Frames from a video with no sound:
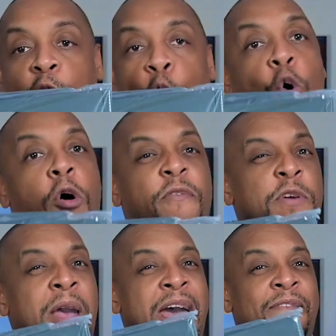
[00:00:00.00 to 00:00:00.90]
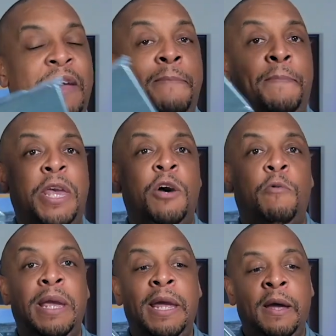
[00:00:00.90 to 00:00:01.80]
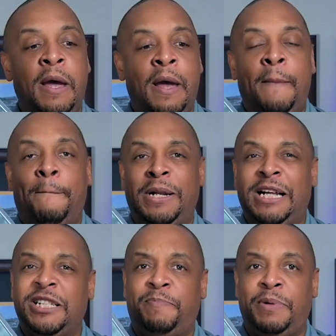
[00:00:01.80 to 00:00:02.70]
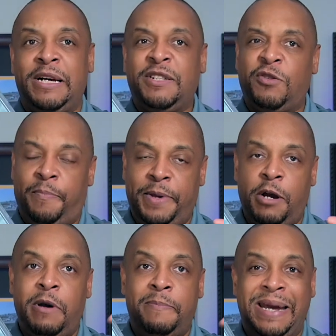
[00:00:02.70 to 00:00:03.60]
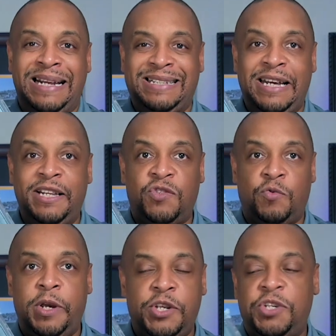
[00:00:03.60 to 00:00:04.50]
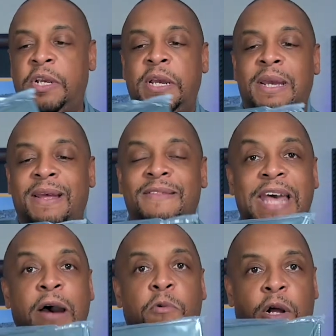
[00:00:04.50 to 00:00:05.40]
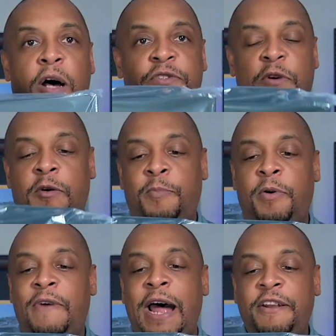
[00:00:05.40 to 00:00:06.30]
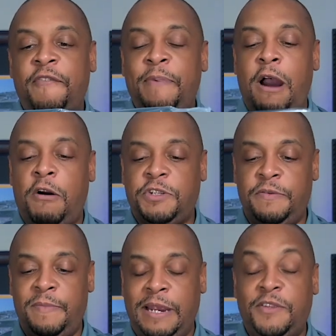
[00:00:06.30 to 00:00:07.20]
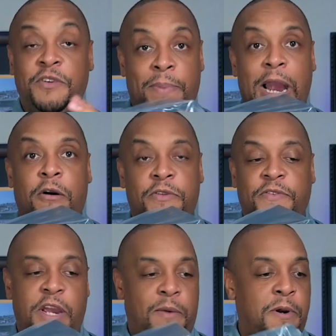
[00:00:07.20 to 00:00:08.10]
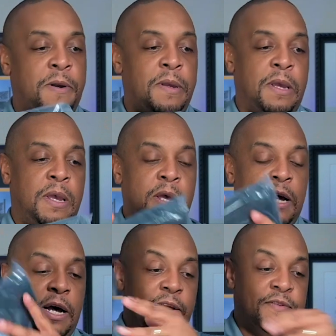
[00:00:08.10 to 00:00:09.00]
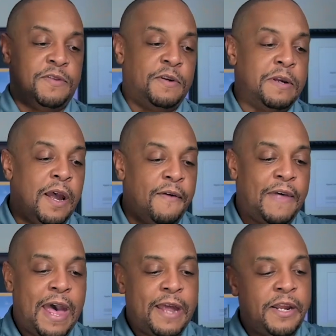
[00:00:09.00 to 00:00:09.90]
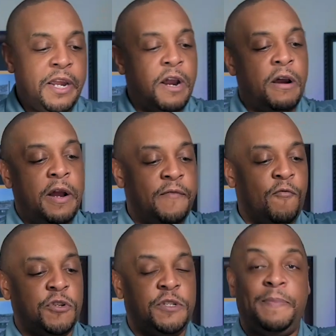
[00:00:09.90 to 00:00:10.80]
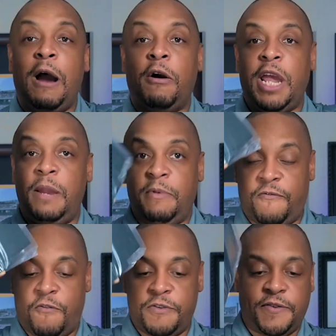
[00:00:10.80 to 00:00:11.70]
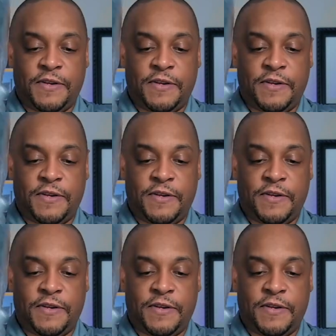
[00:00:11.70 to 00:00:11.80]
Or if you have a PoE++ or PoE BT switch, that would also provide enough power to power this camera. So you have that in here, and of course the power cable for this